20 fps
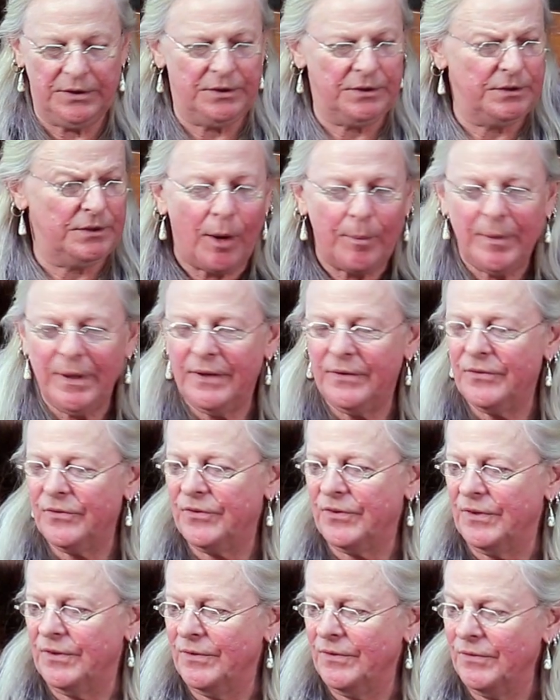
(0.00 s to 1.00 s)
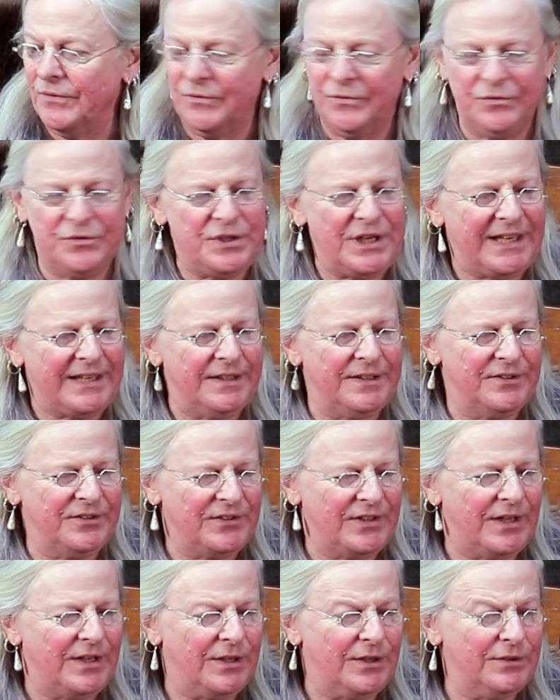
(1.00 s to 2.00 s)
your comments and checking
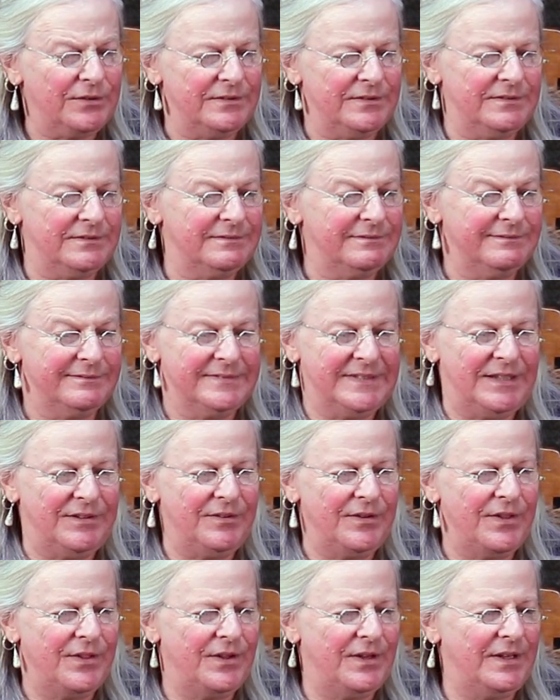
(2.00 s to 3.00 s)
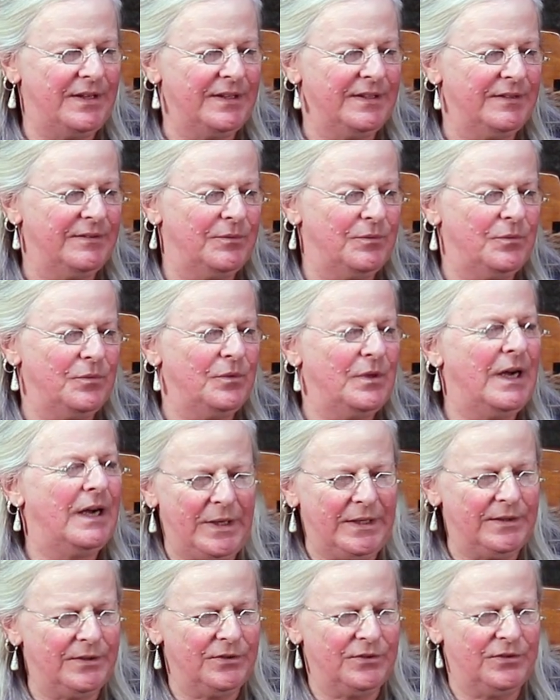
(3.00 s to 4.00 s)
us out and everything, and
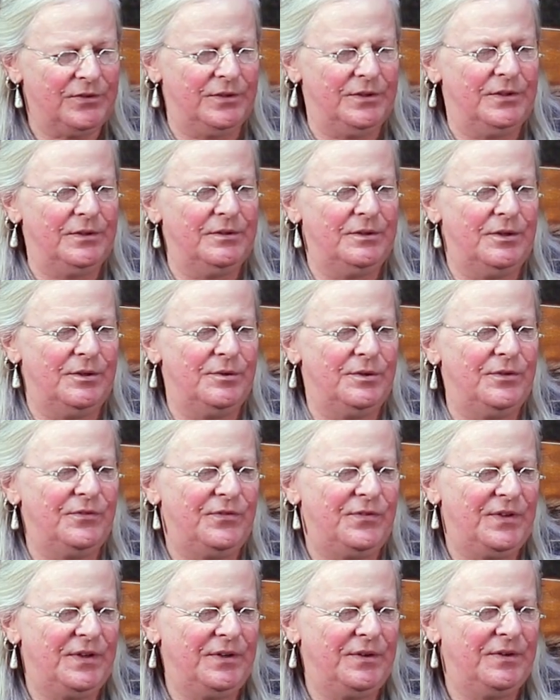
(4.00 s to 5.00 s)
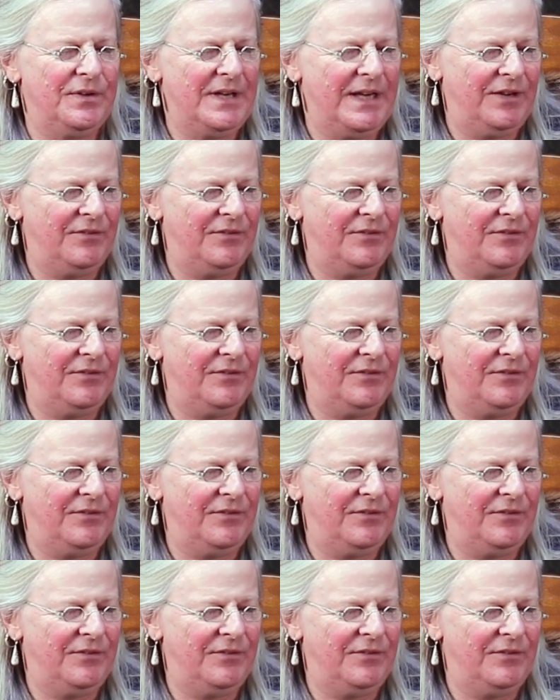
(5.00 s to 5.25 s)
made this a real fun